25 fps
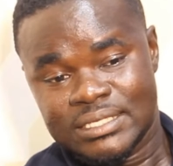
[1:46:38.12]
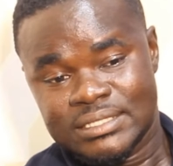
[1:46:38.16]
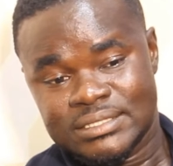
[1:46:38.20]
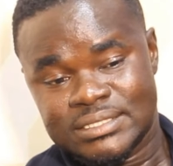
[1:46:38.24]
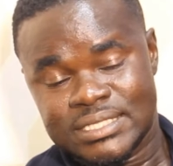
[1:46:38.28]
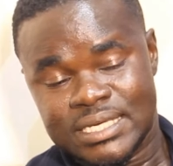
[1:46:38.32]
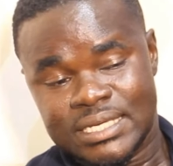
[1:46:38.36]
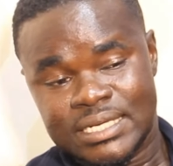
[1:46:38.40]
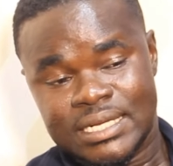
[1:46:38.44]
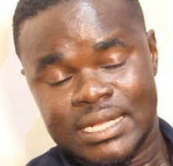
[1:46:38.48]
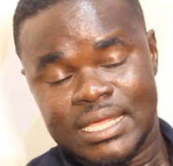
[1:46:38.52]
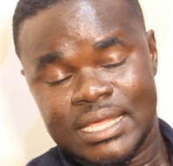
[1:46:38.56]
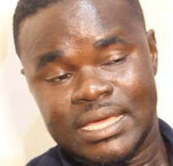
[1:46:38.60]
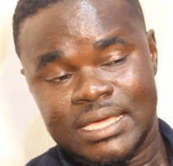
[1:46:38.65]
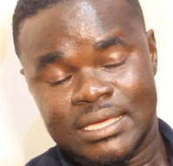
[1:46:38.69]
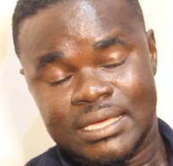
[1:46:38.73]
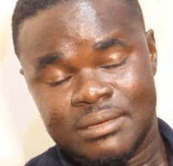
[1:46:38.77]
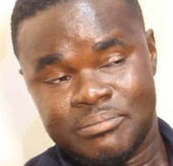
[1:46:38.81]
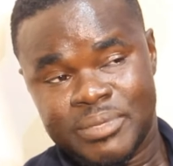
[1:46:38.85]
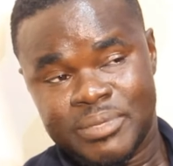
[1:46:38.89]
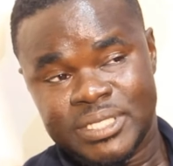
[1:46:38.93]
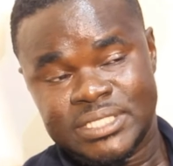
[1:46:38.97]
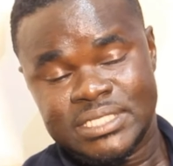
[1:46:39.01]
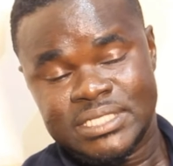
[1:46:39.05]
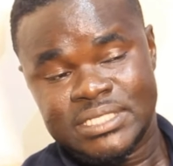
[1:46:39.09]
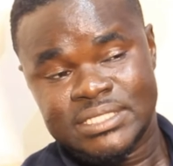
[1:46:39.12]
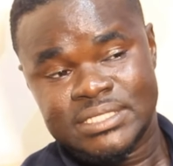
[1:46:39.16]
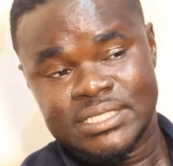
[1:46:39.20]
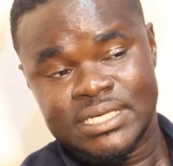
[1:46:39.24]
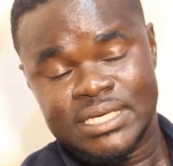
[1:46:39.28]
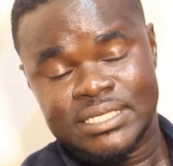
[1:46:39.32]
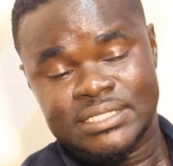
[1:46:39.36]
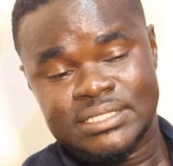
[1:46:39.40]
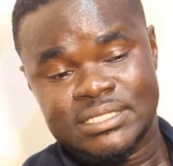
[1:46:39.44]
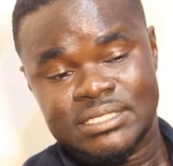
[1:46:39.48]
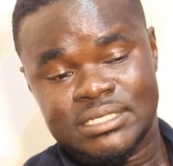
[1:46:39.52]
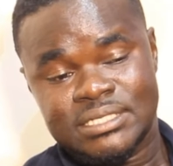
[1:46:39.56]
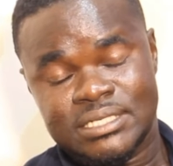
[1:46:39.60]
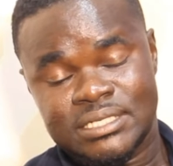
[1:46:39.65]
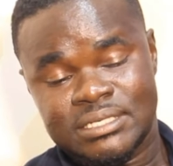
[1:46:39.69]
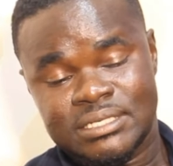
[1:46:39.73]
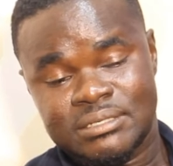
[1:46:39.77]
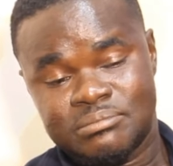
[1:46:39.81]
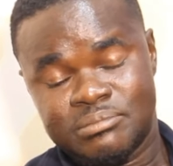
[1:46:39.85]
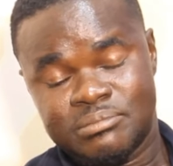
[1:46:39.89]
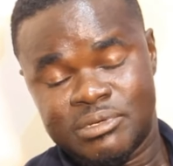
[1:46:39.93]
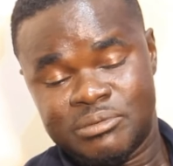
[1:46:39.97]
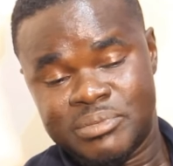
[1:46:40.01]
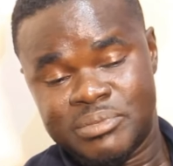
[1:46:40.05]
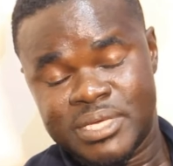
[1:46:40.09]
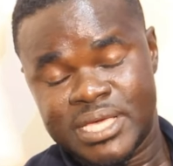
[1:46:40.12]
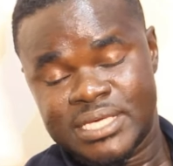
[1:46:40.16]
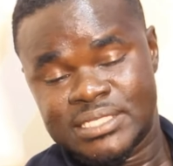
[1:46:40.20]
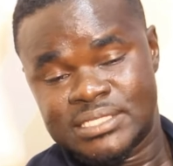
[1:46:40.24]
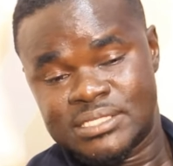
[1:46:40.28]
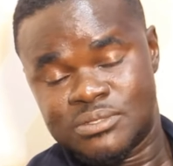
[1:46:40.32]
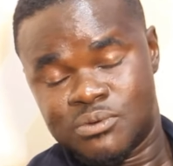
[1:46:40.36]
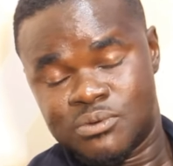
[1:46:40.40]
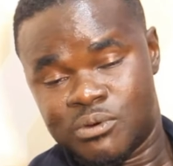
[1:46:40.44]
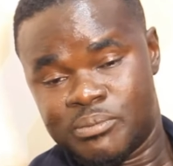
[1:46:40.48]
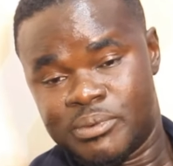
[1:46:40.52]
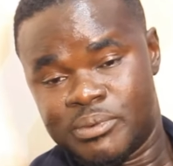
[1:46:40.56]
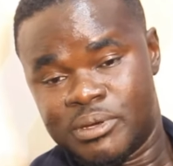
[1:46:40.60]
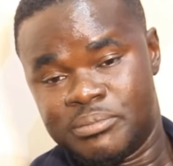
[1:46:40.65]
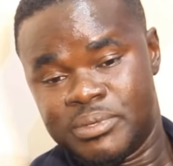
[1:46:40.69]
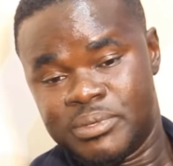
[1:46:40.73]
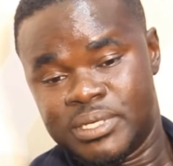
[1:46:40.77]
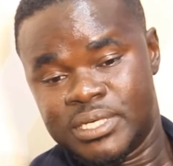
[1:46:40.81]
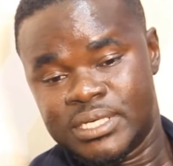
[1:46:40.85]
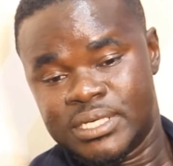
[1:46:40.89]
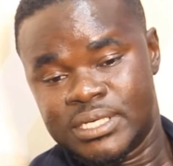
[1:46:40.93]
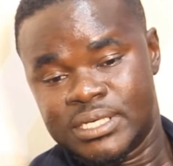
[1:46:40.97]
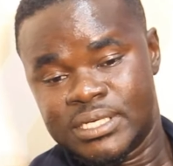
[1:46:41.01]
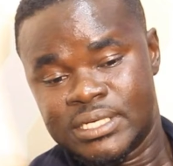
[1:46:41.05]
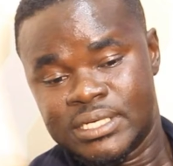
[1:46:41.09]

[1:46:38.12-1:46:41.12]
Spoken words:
So now material say baby, see what baby.